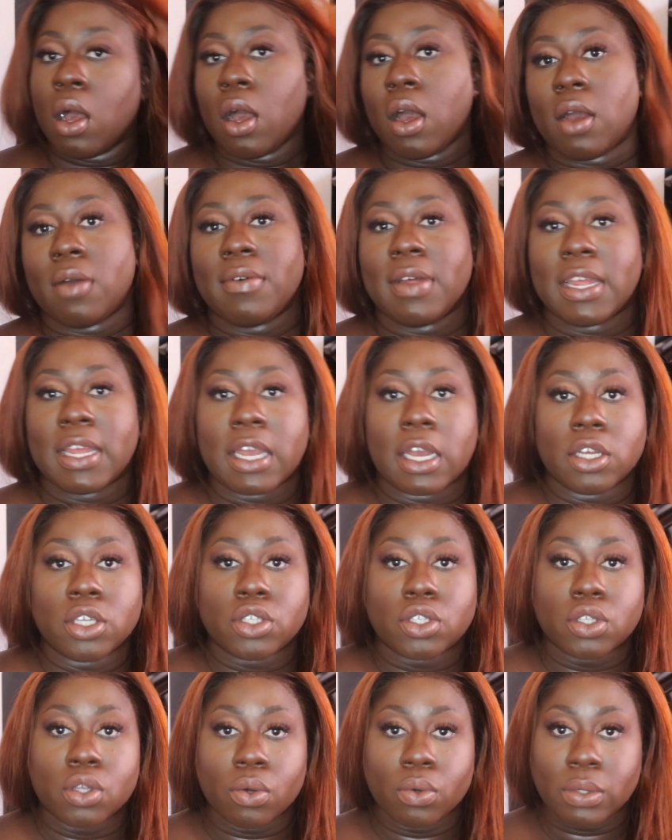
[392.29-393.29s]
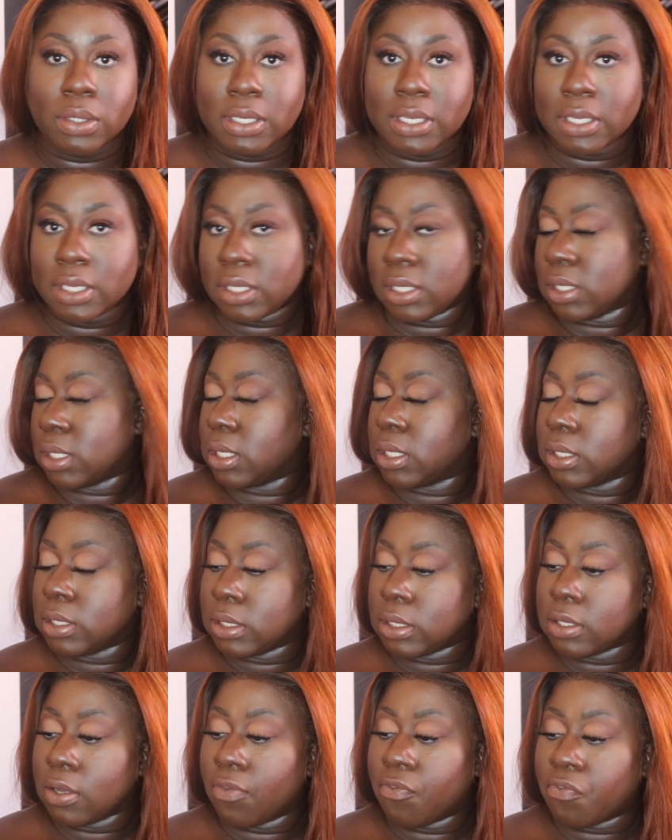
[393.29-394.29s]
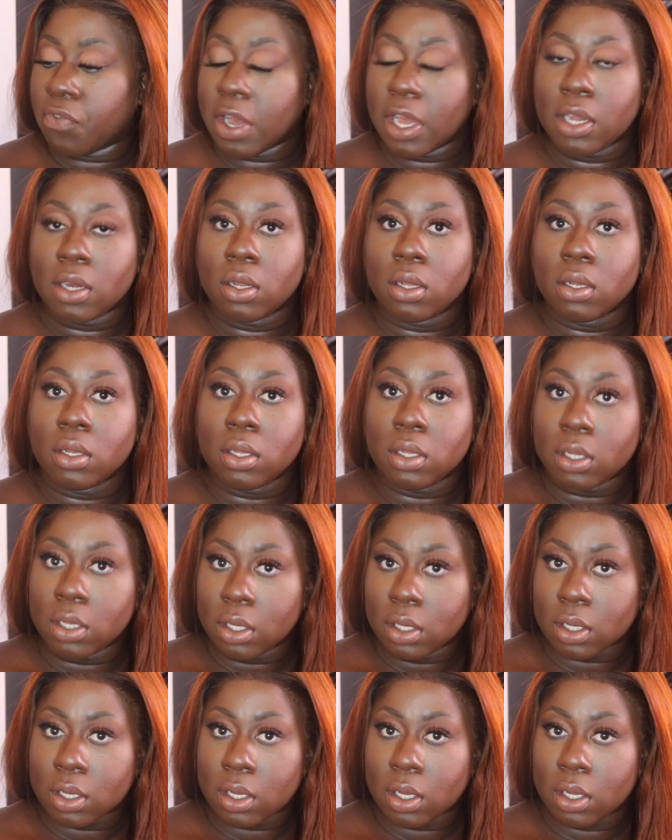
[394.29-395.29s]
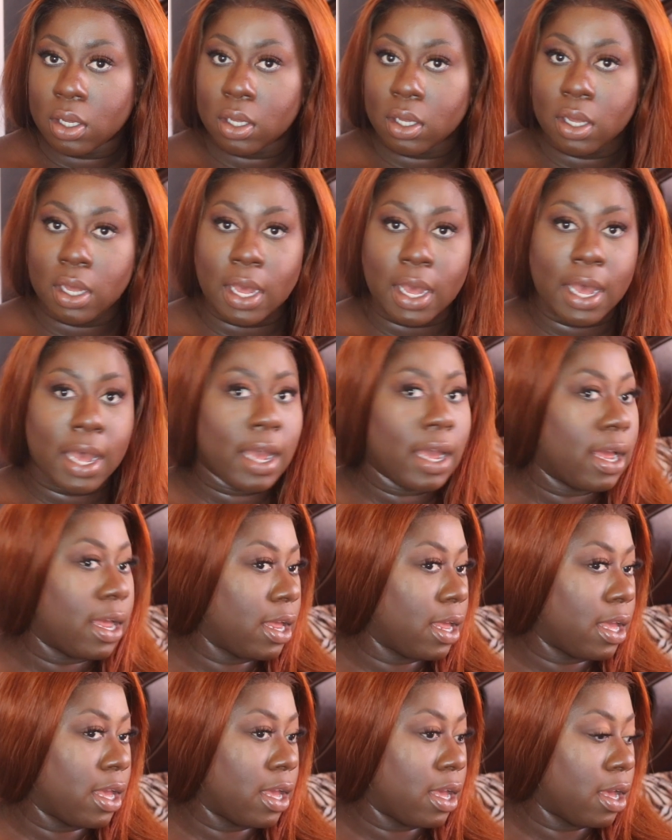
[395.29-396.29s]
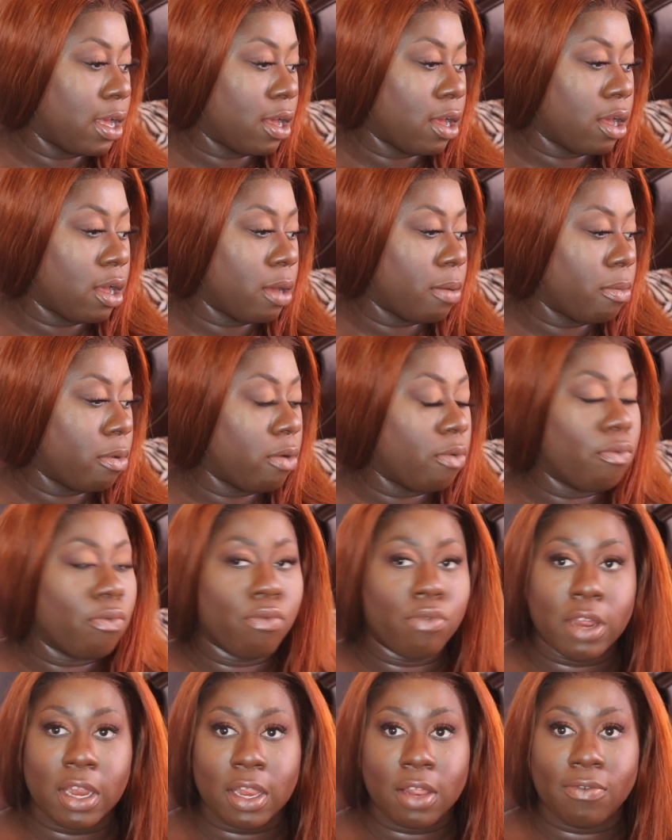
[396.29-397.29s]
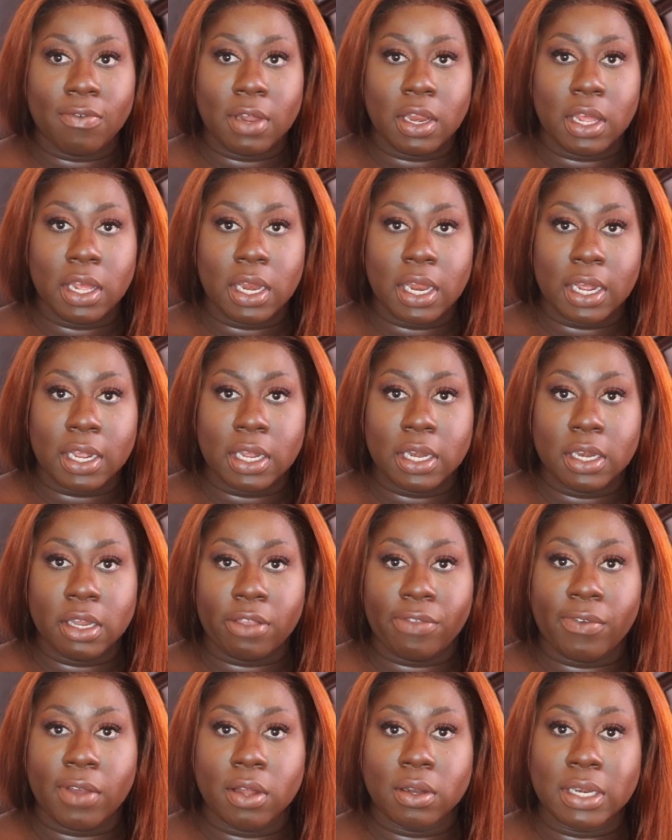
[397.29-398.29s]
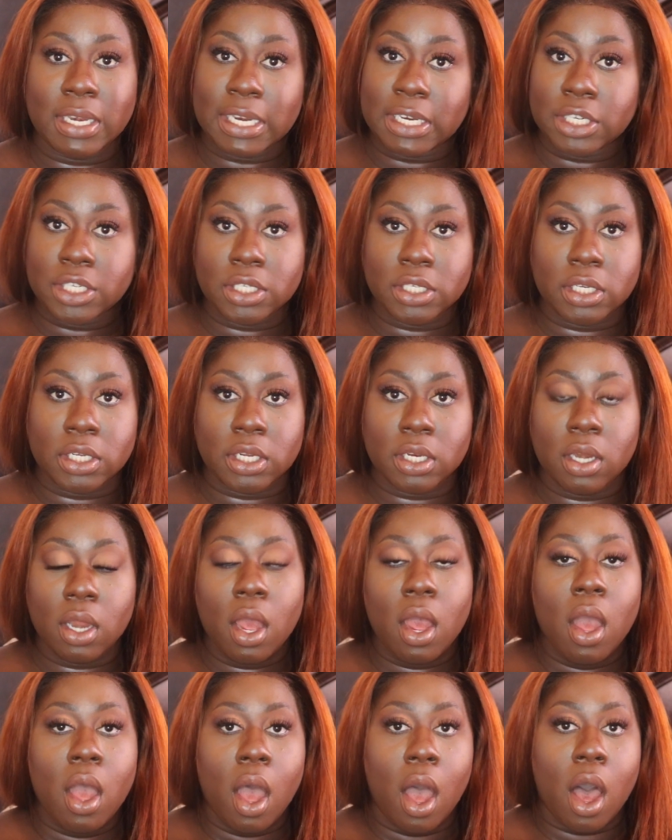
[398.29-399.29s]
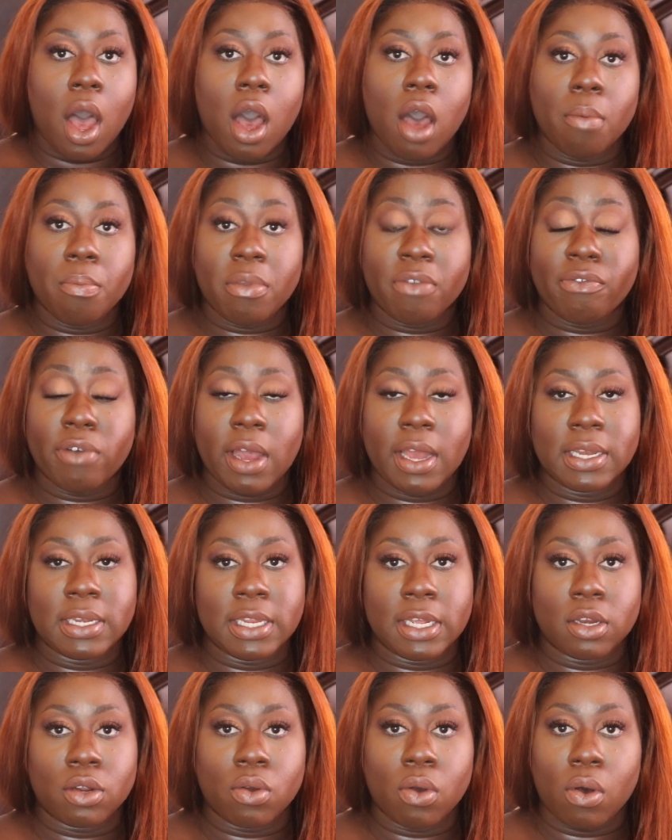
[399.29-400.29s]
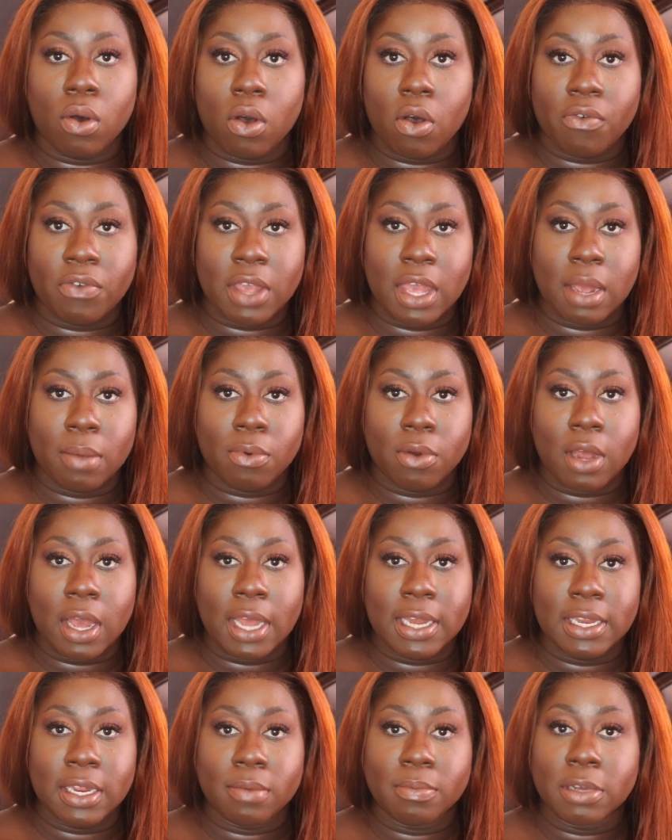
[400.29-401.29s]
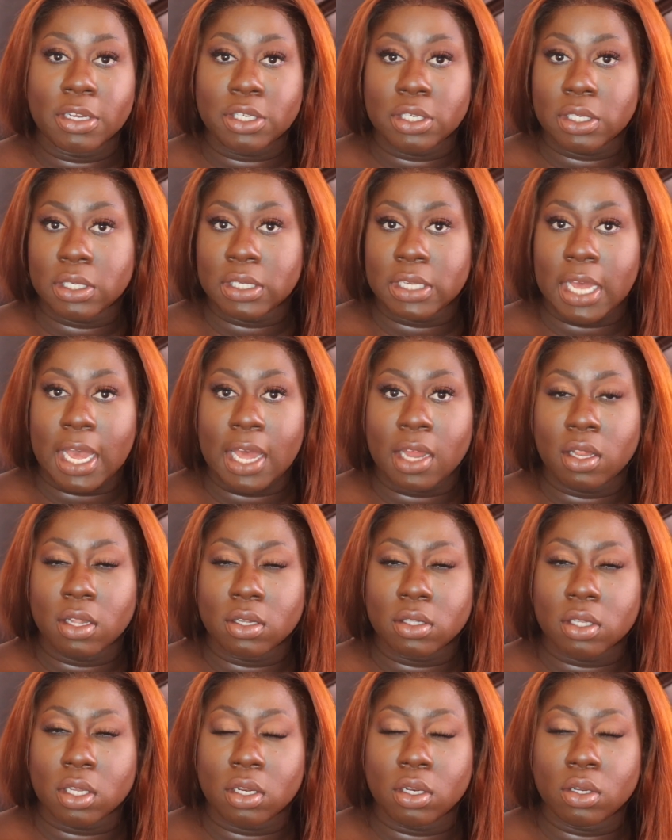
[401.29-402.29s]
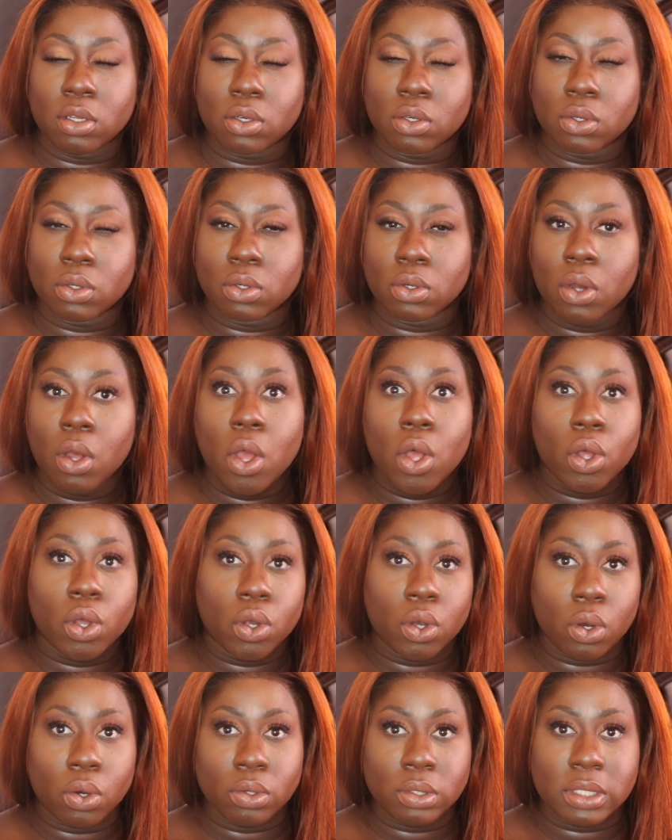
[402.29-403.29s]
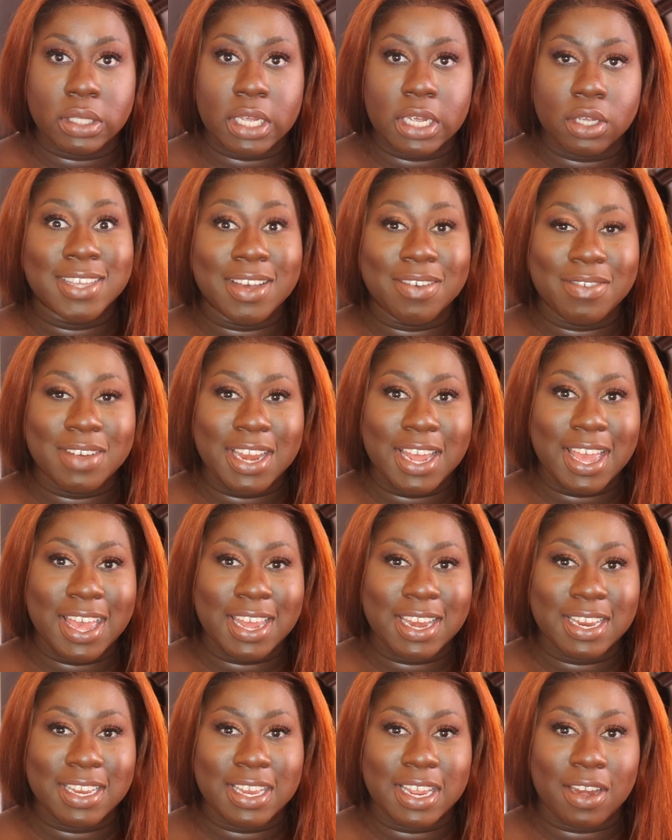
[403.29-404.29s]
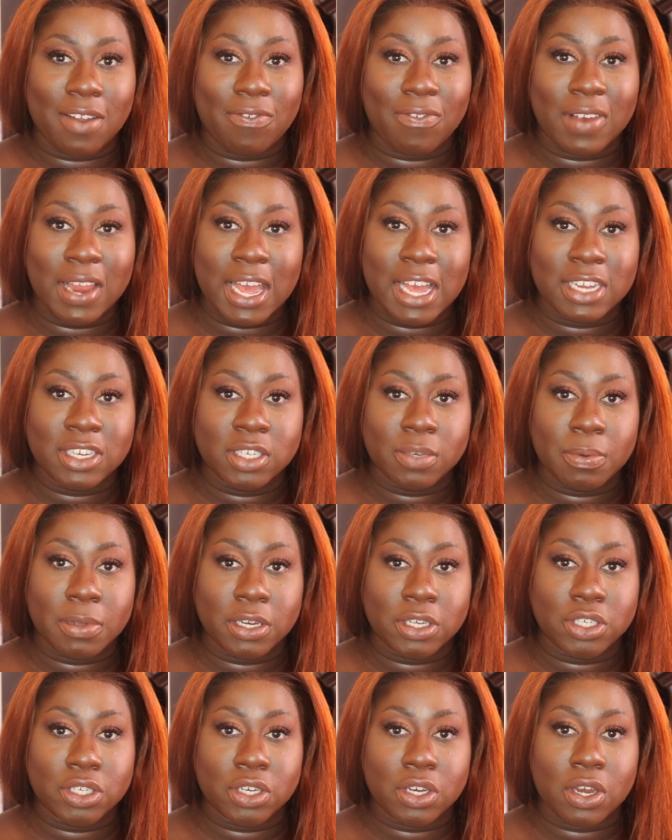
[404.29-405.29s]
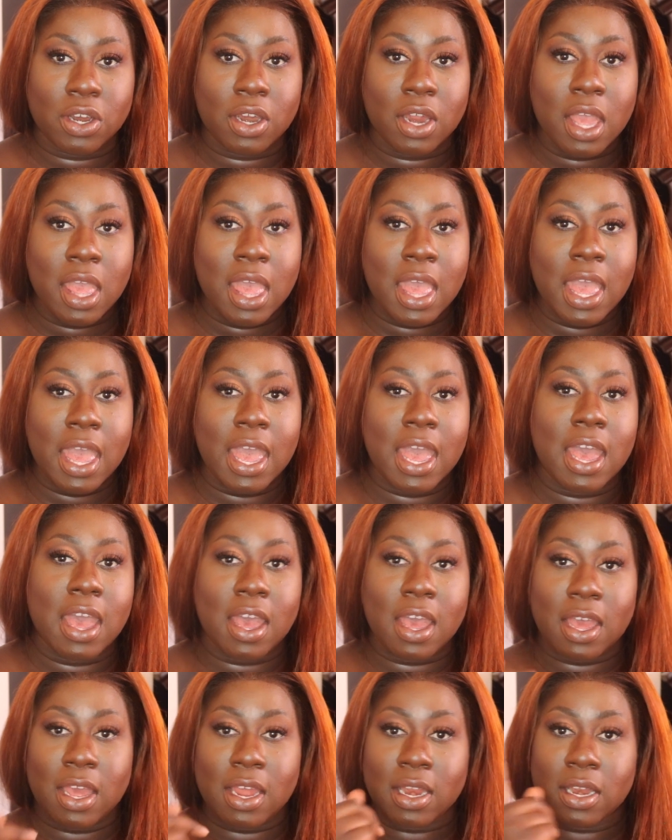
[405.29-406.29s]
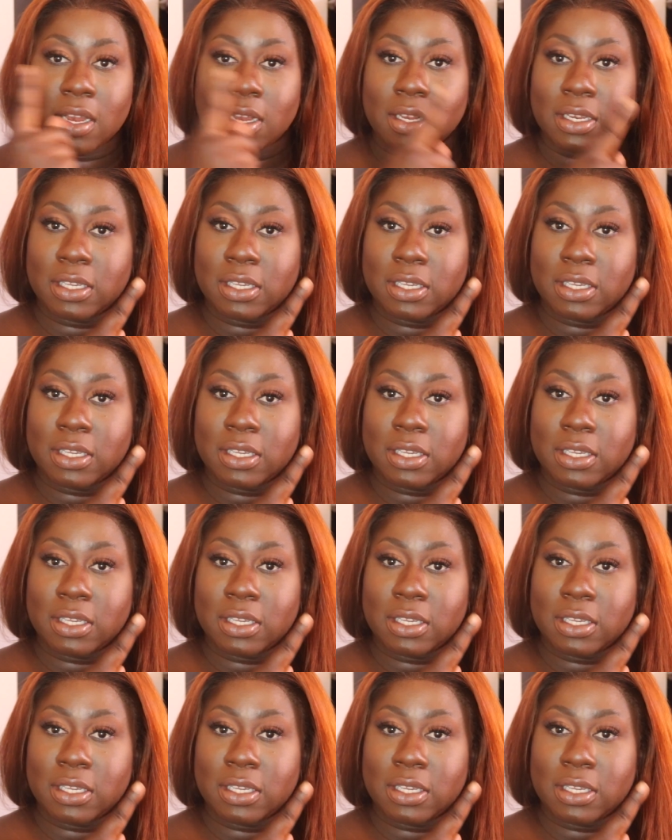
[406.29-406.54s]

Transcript: Alright guys, so this is the final look. I am really liking this foundation. Before I did go off camera, I did mention that I looked a little ghosty. So I went ahead and did a flash picture, and